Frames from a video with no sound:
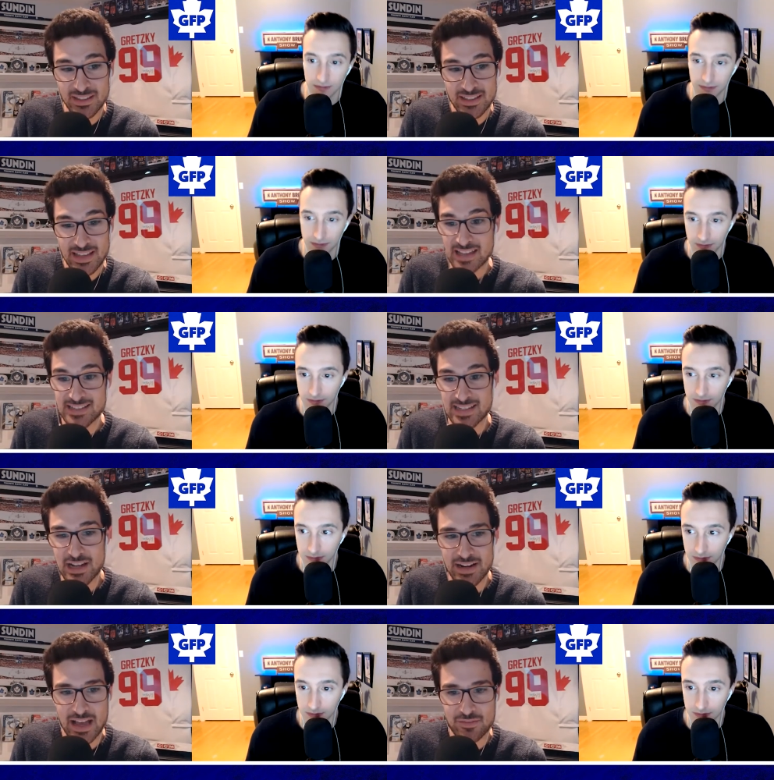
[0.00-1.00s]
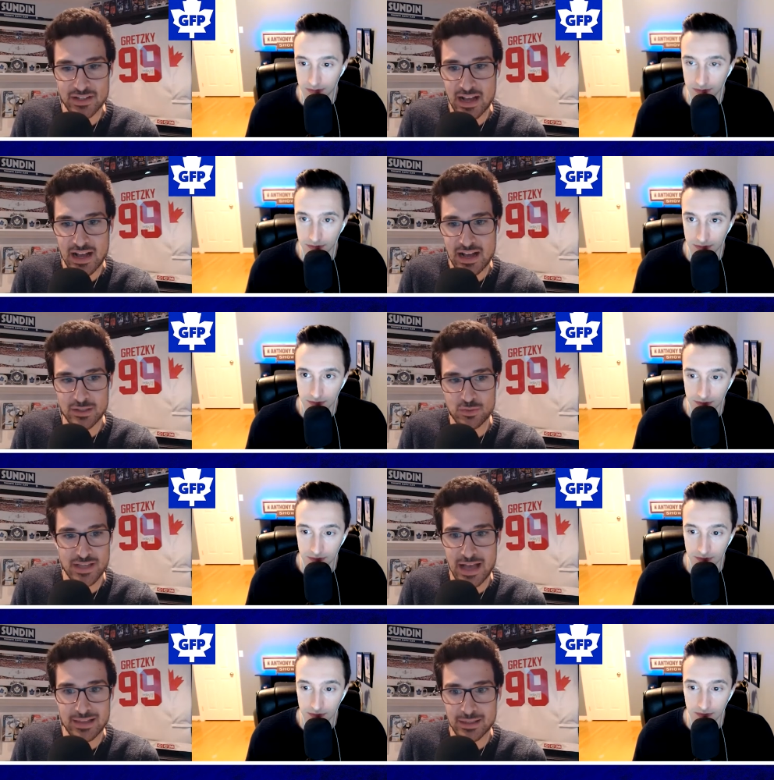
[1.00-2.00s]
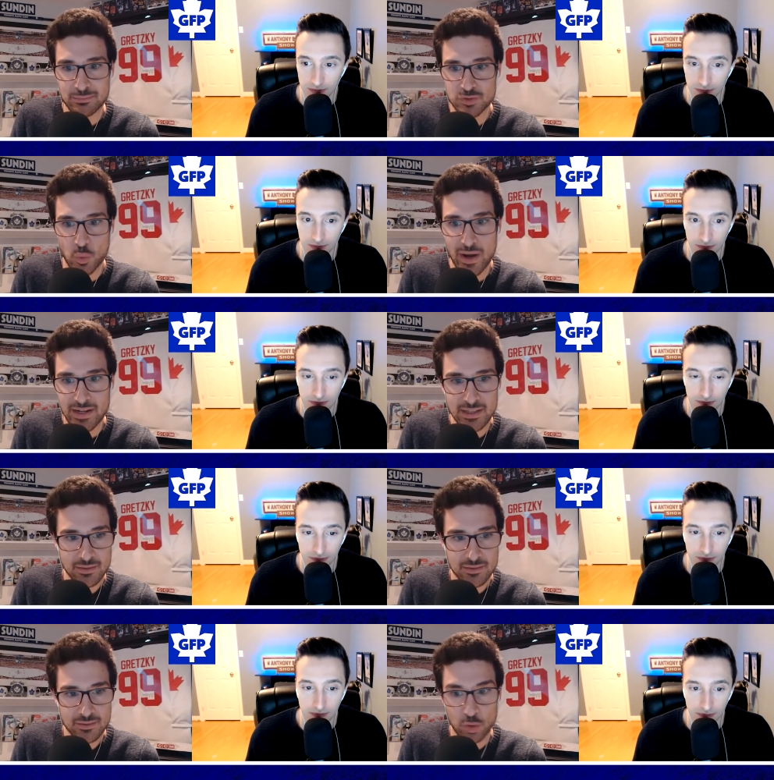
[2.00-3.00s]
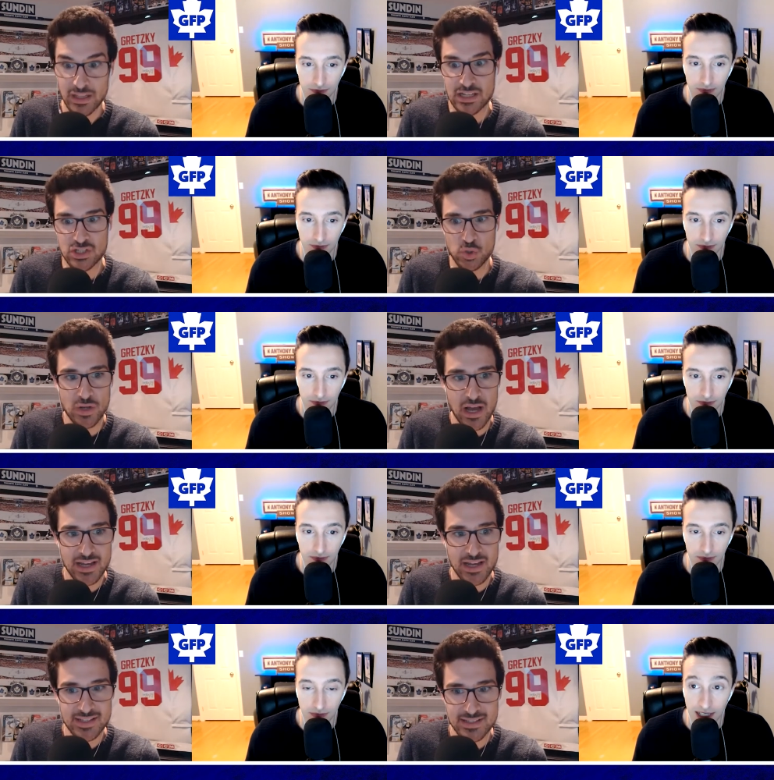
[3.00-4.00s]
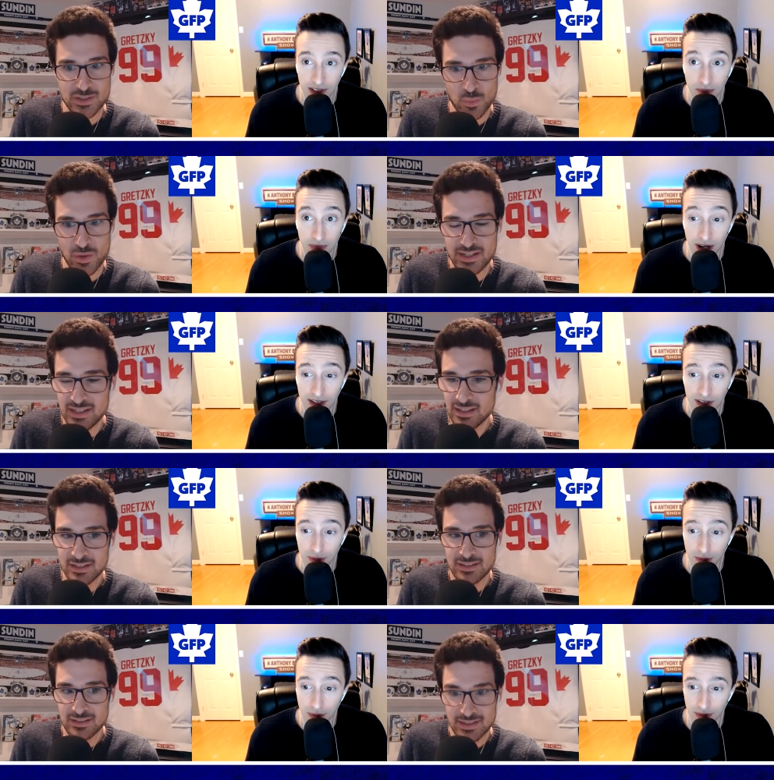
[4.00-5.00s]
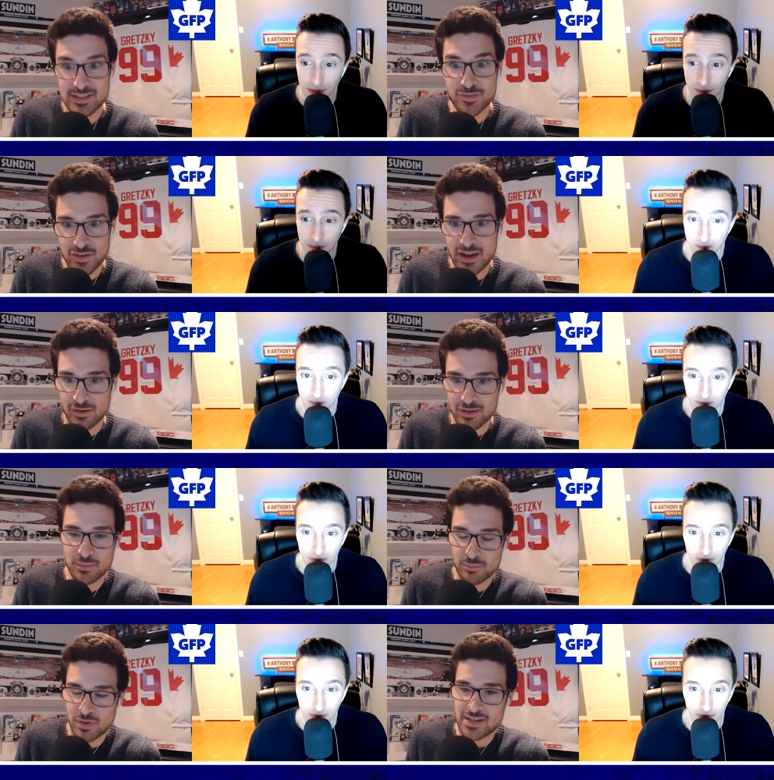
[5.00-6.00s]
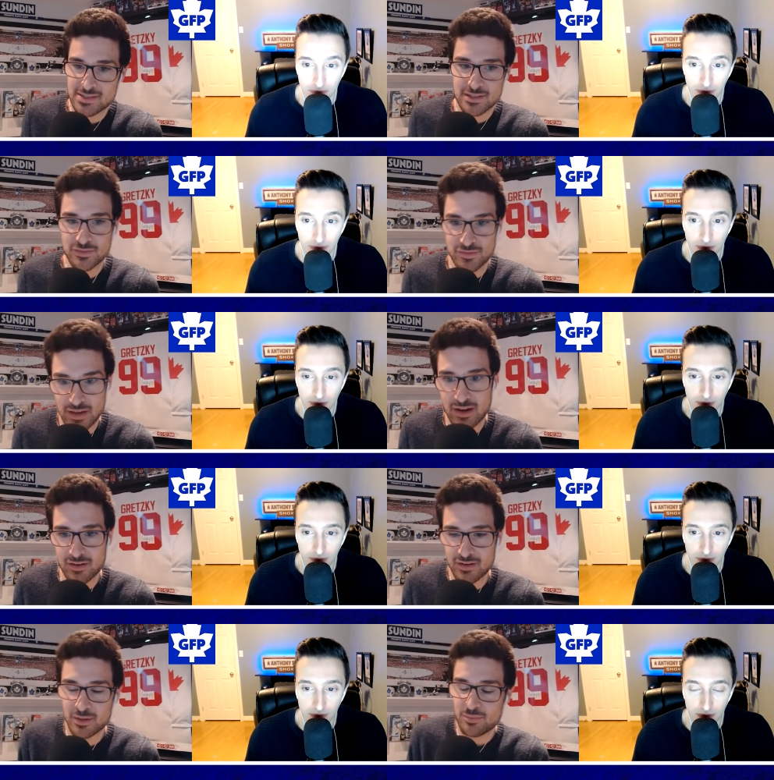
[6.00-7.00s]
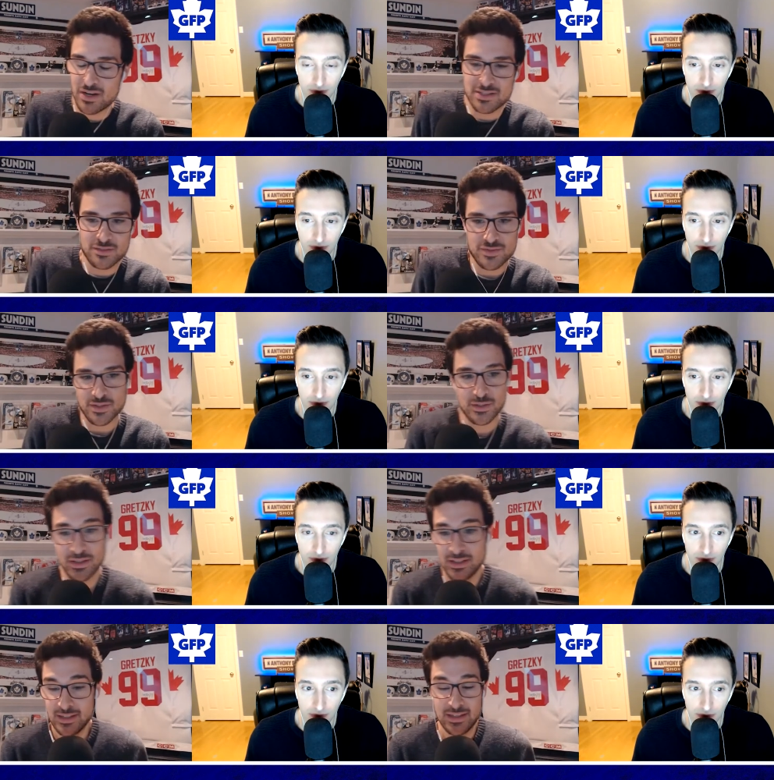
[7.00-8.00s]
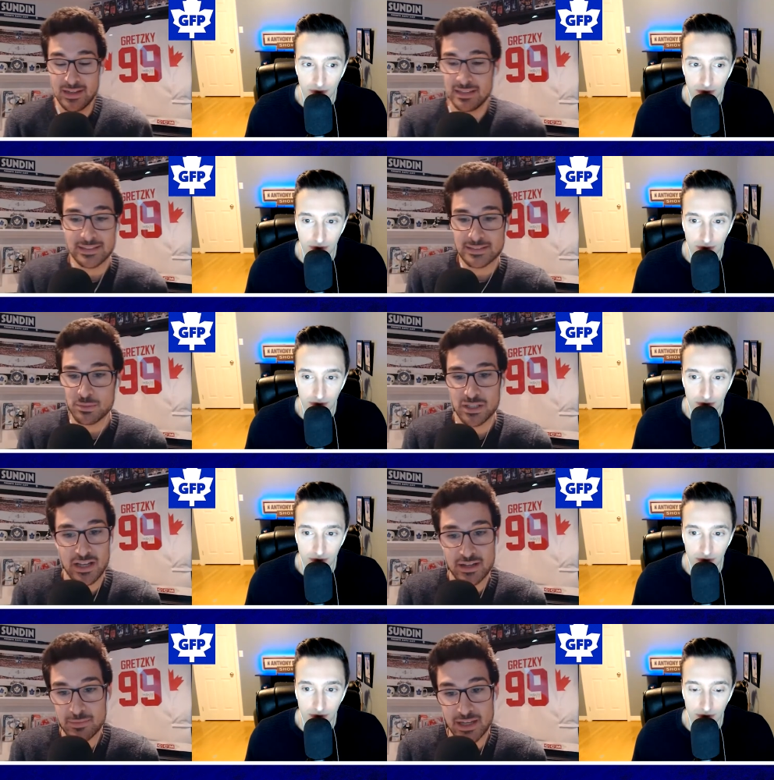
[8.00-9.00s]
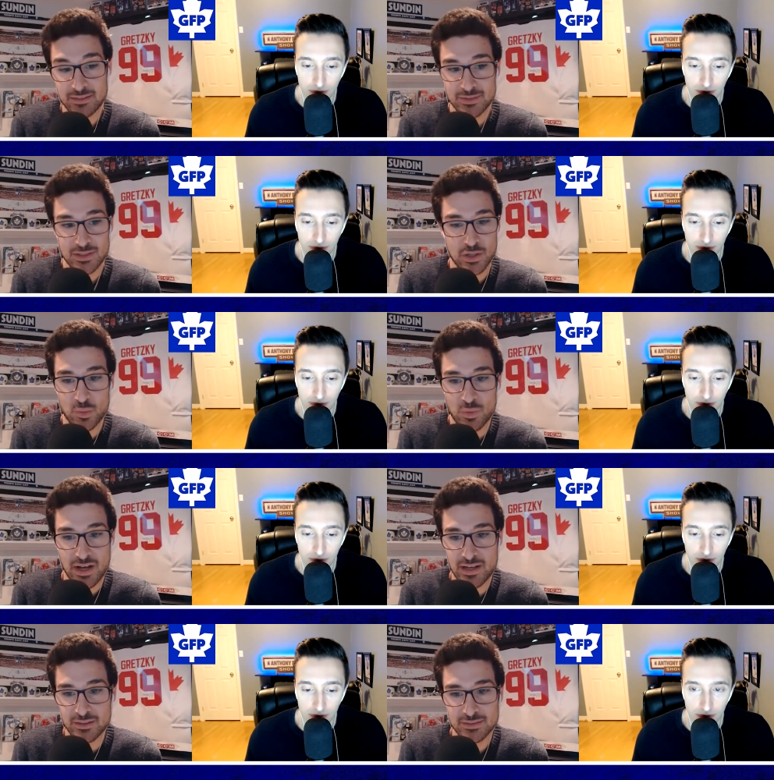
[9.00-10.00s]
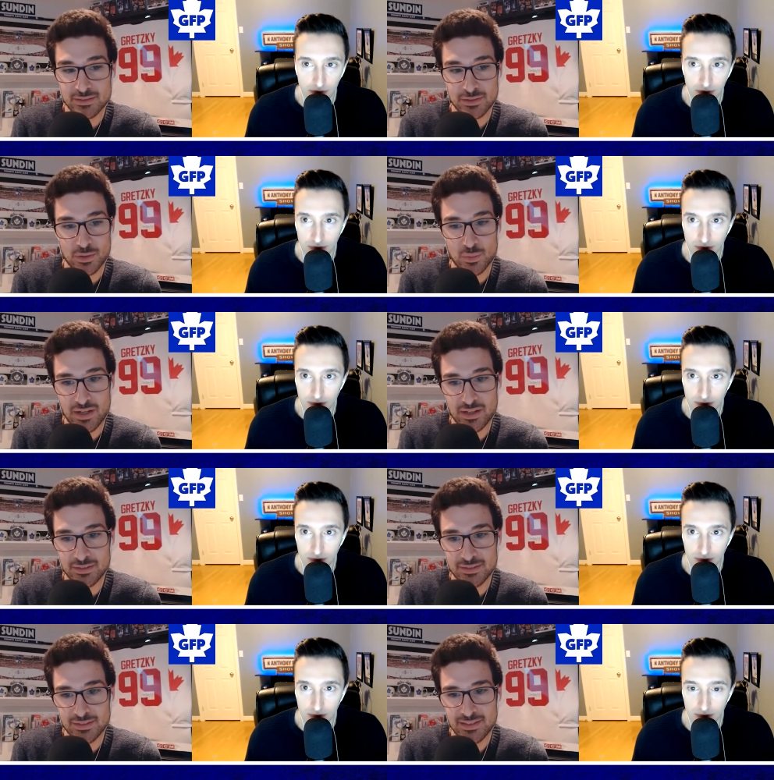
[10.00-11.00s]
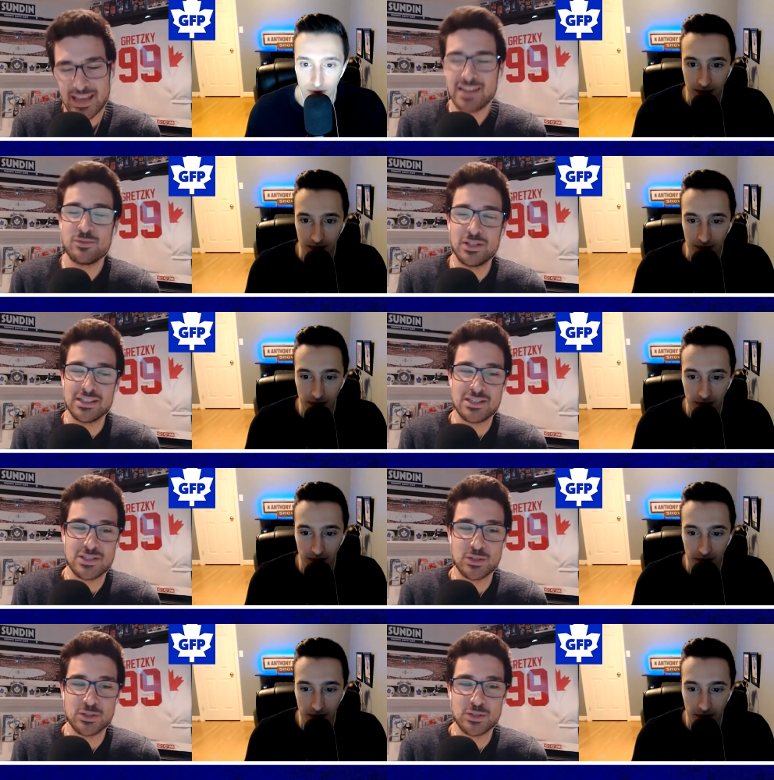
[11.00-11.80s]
Speaker 1: and to not have a guy who's got like twenty or like two guys at that's twenty. That's impressive. It's very impressive. Very impressive. So I like them a lot, man. Go Wild. Go Wild. And really too,